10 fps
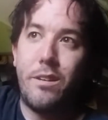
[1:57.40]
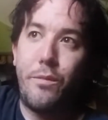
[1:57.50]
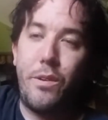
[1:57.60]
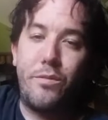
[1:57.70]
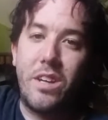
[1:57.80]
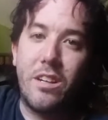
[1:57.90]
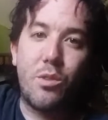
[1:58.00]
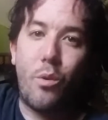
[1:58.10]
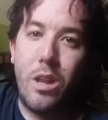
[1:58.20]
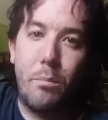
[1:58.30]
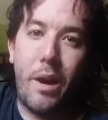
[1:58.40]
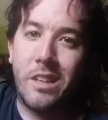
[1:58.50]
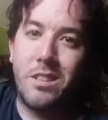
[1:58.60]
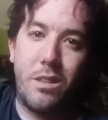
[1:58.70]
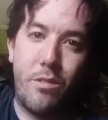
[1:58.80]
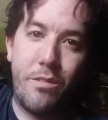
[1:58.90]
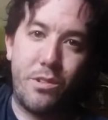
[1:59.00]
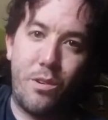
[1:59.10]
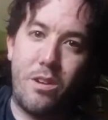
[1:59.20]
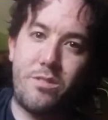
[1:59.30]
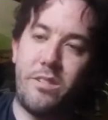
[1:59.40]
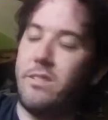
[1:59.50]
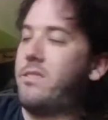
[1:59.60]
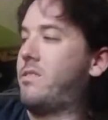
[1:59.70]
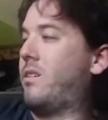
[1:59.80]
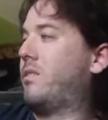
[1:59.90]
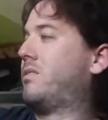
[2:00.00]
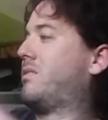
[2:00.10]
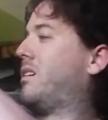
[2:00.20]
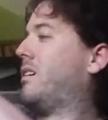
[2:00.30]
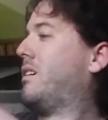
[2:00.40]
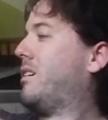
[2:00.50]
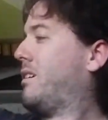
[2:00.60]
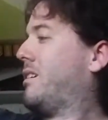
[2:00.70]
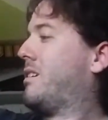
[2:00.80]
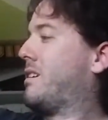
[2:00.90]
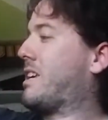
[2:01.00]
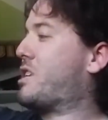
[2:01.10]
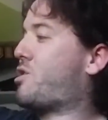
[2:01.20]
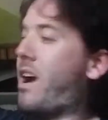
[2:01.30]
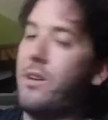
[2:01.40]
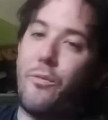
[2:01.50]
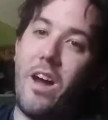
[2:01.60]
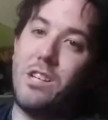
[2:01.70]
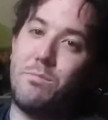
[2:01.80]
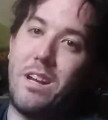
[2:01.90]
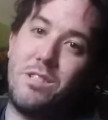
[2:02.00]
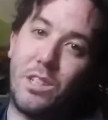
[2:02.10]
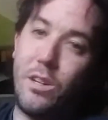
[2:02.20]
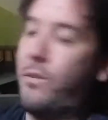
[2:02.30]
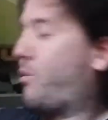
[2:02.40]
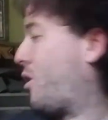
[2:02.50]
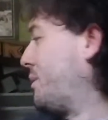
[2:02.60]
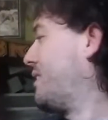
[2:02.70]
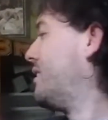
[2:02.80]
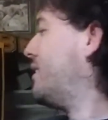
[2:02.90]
15 to 20 bucks at thrift stores. So he tried to find as many as he could for me.